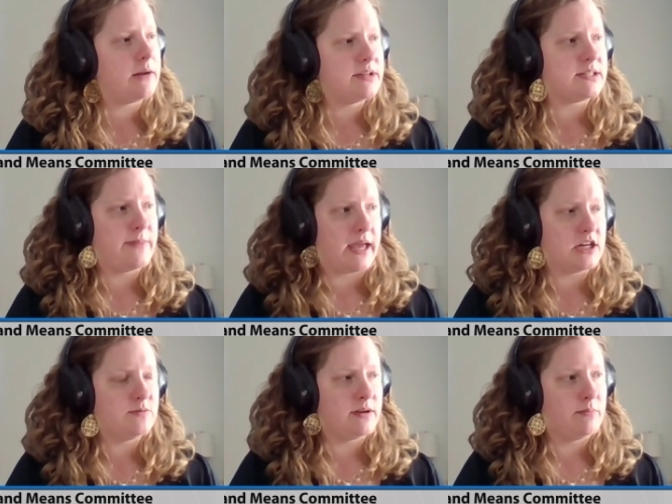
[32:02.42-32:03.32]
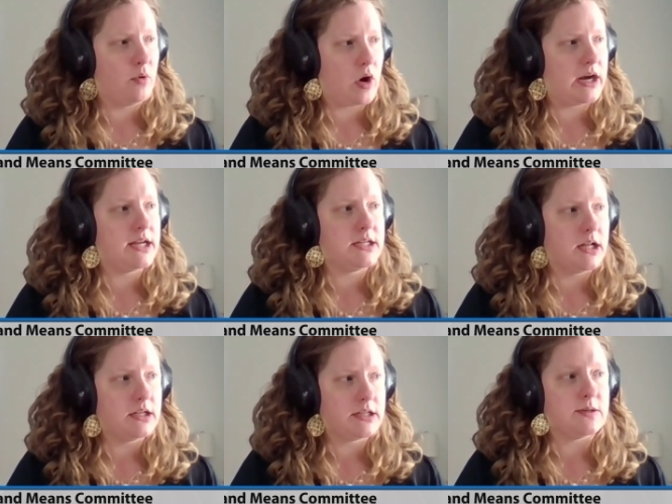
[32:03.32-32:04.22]
Cannabis Management Board
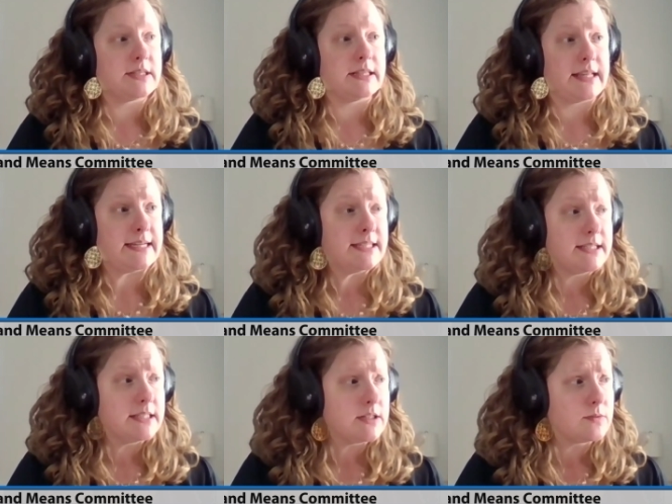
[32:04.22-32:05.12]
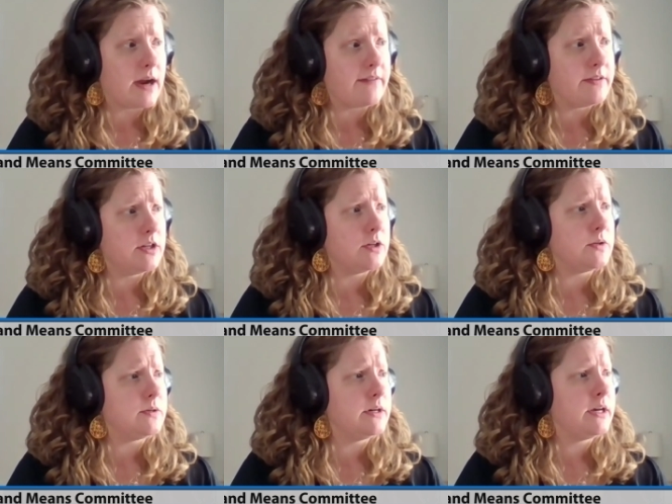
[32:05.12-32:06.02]
adult use license
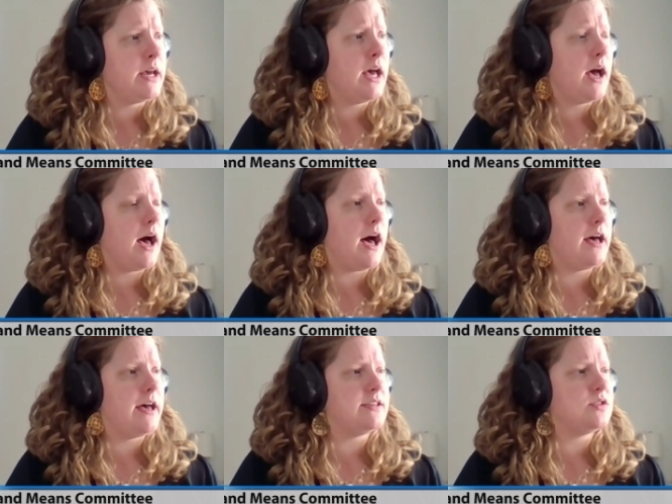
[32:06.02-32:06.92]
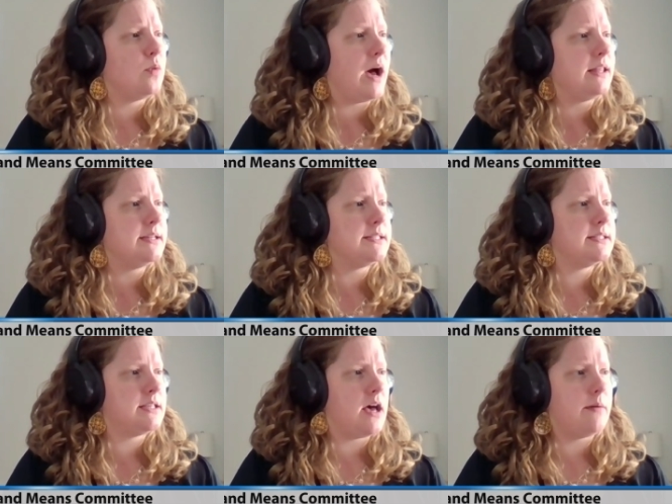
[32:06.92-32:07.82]
revenue, as well
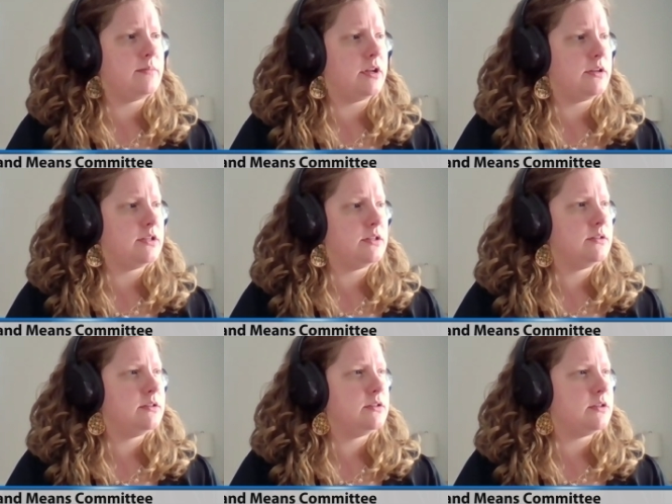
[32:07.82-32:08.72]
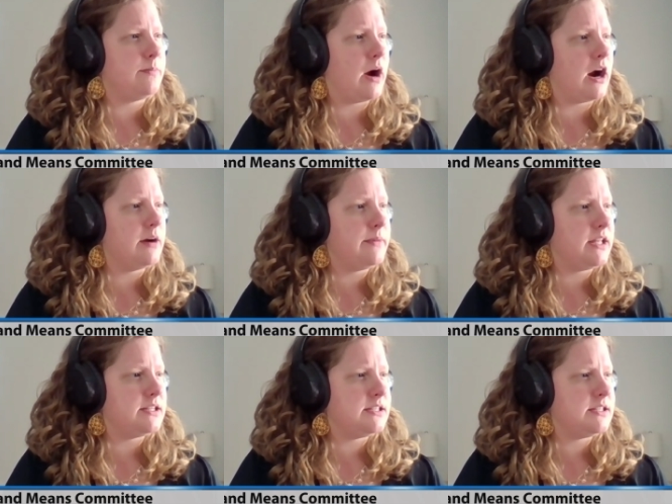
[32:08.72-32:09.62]
as some
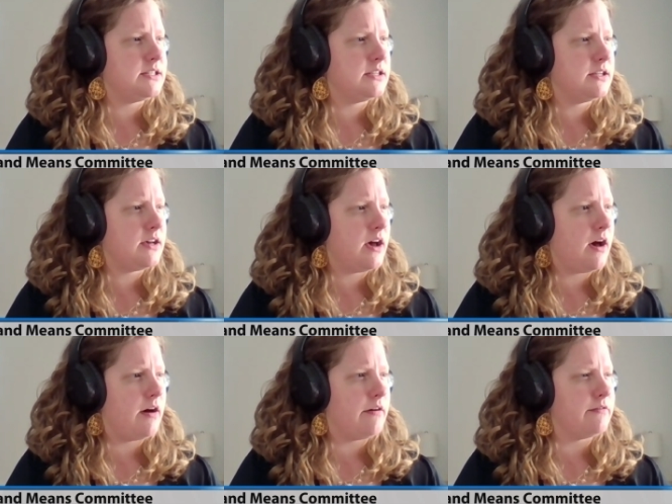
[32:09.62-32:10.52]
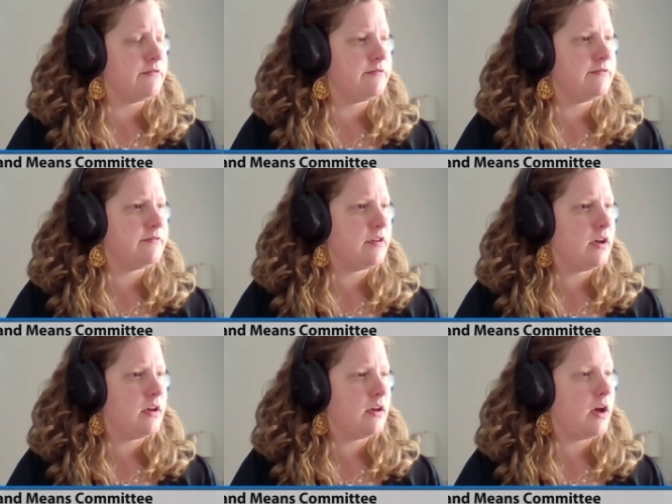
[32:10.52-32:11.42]
Department of
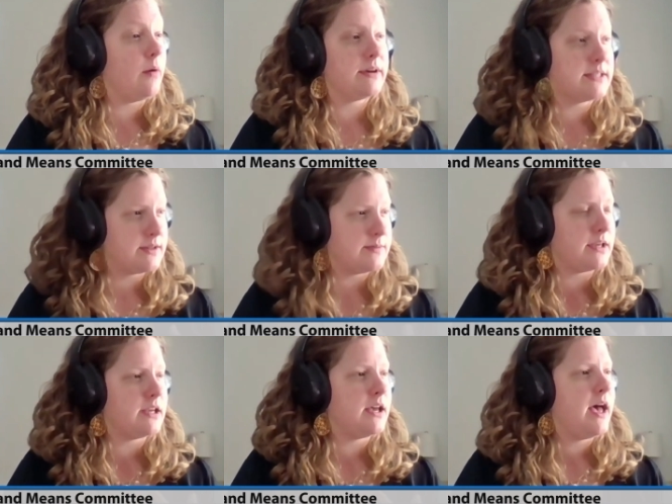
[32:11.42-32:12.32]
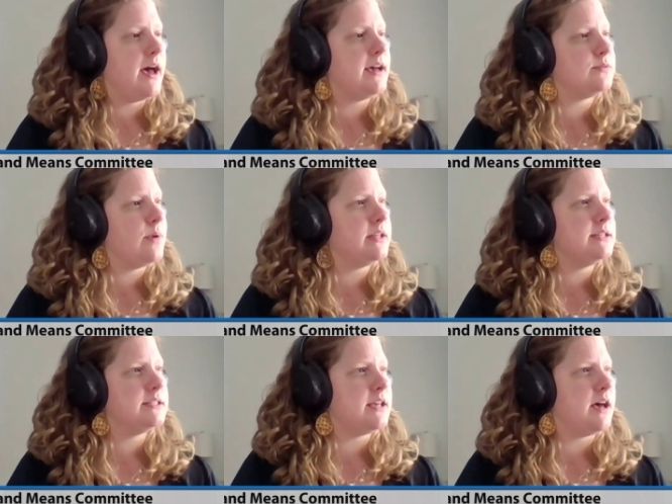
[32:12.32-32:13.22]

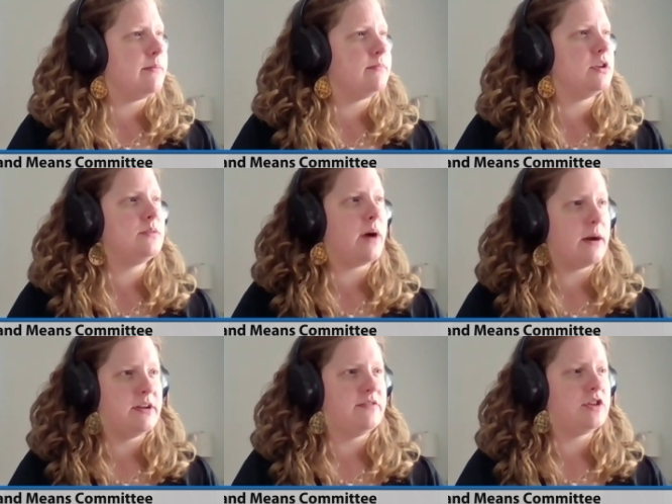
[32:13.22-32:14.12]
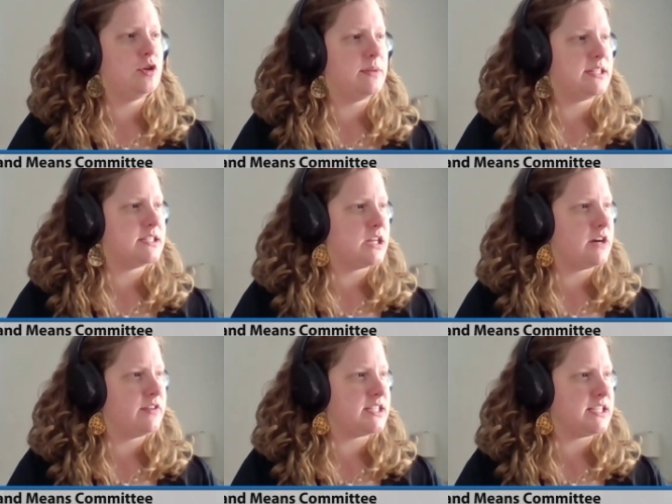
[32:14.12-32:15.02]
Department of Human
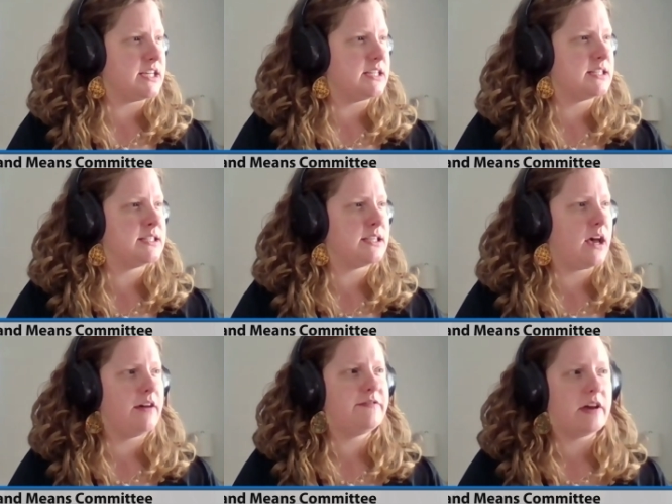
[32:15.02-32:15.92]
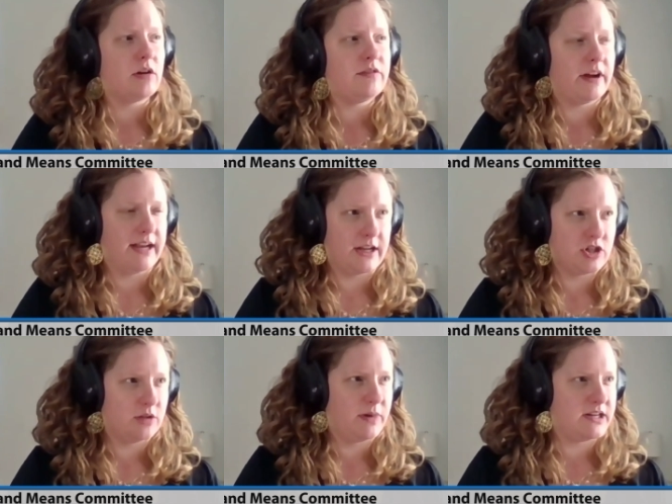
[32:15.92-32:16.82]
Services federal
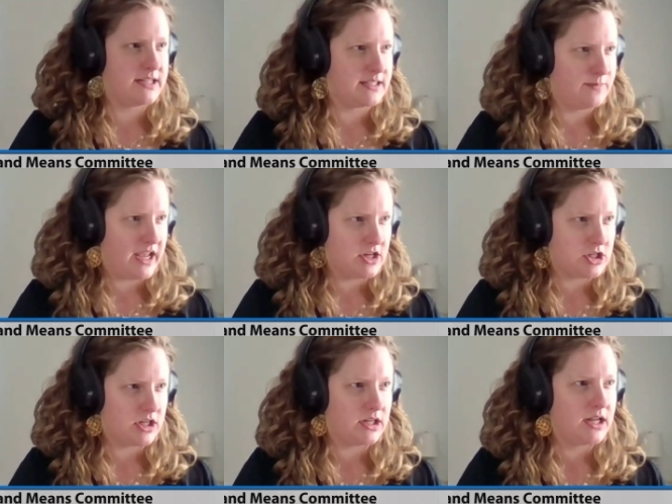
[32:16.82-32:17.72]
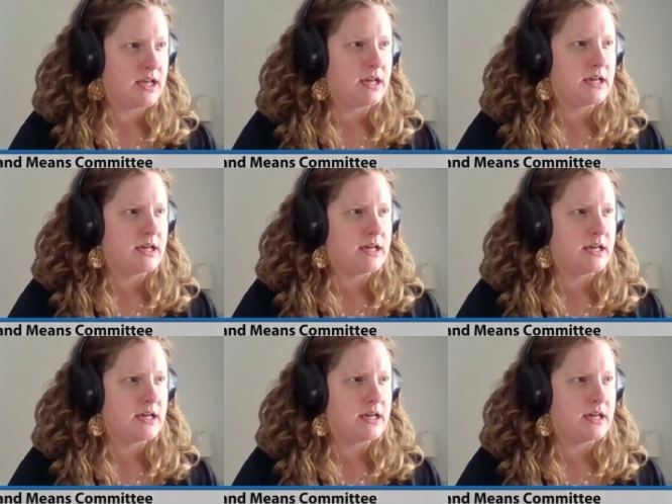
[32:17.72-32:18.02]
financial participation.